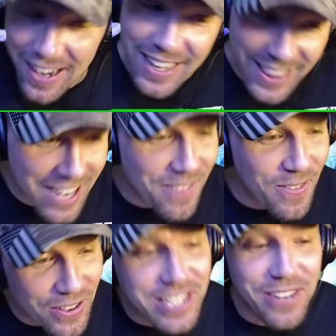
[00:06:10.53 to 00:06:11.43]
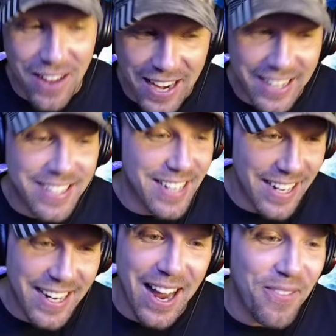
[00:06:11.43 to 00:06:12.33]
think multivac is going
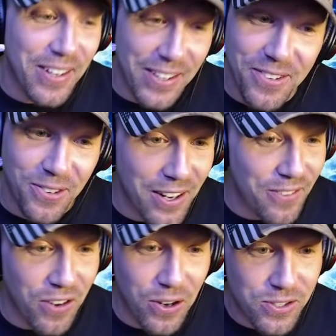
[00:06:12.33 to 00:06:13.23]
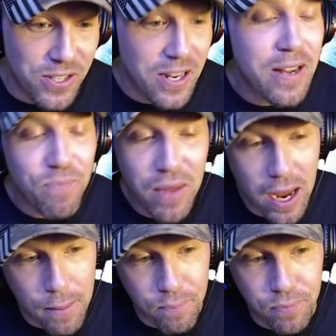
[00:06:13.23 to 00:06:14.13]
to have a good run, folks.
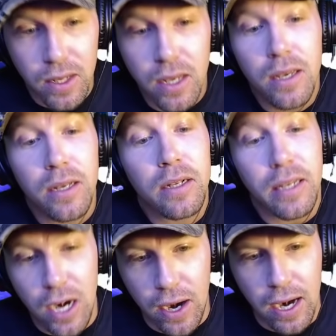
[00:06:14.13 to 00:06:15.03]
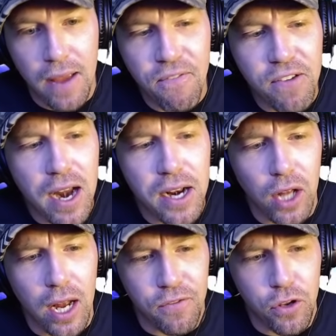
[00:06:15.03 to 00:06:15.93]
Um, you know, and I've gotten a
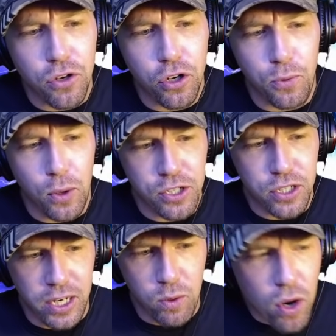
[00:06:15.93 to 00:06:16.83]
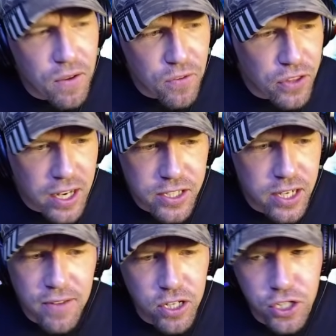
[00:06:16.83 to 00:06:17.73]
lot of YouTube questions like, well, if you think it's going to
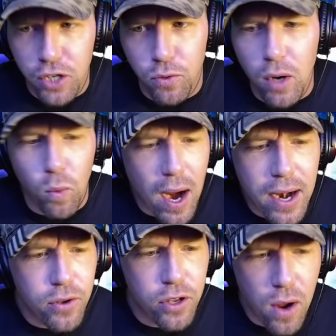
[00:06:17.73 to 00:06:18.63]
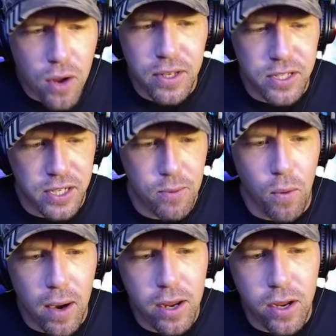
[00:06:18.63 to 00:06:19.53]
have such a good run, why don't you own this anymore?
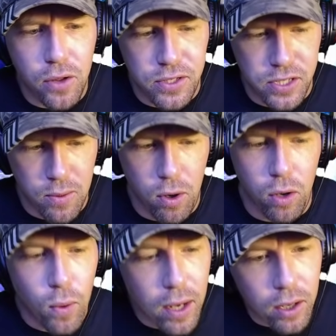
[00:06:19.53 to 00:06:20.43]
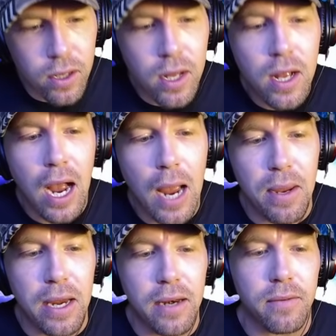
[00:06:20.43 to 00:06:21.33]
Why do you own this anymore? Well, I
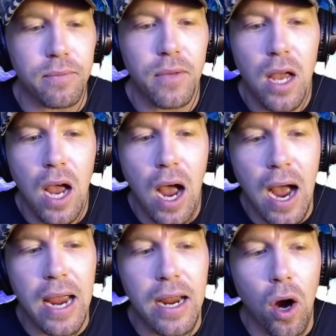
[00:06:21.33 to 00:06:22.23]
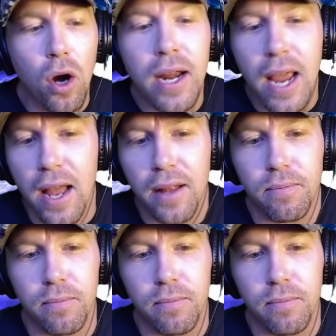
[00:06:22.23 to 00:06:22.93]
mean, I already had